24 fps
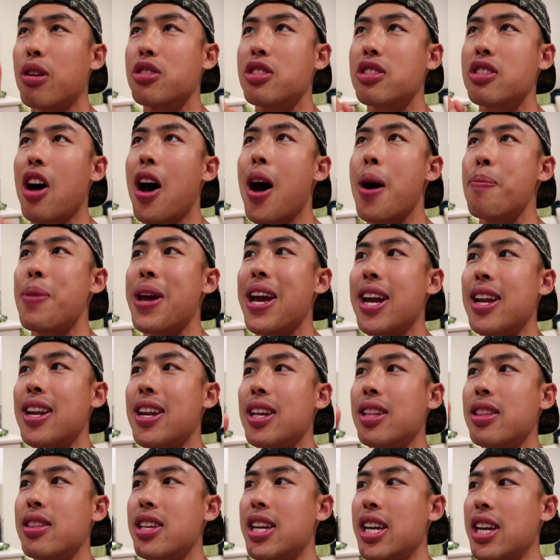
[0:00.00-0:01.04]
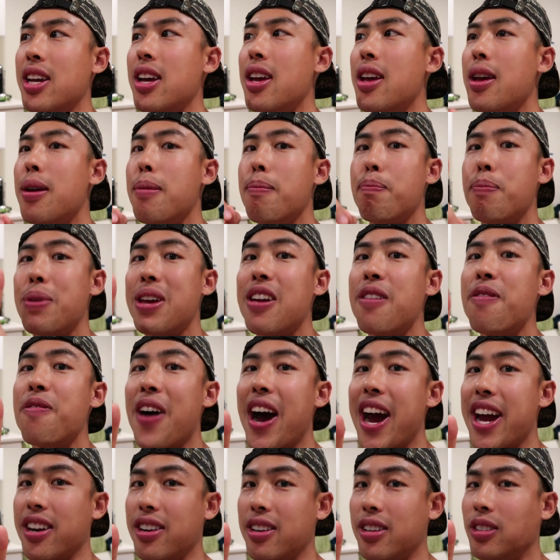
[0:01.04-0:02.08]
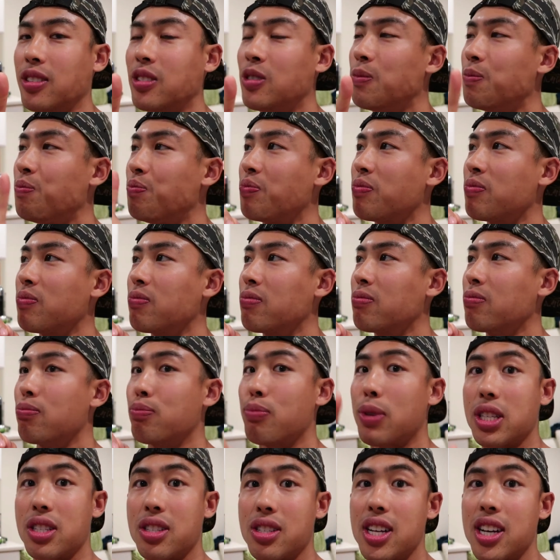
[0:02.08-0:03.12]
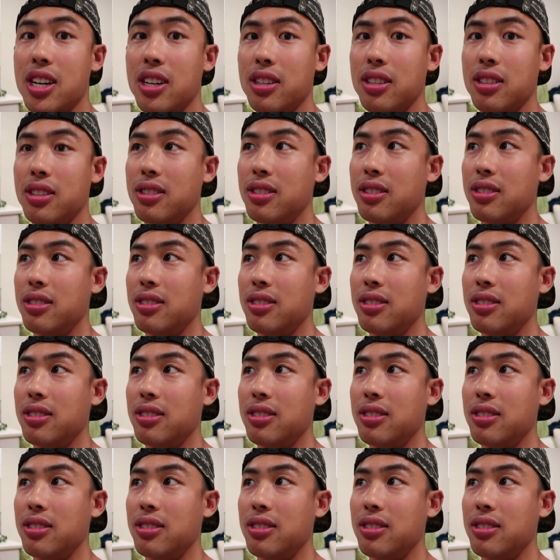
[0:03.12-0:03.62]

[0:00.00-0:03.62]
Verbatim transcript: I was top 8 in the B final, but still,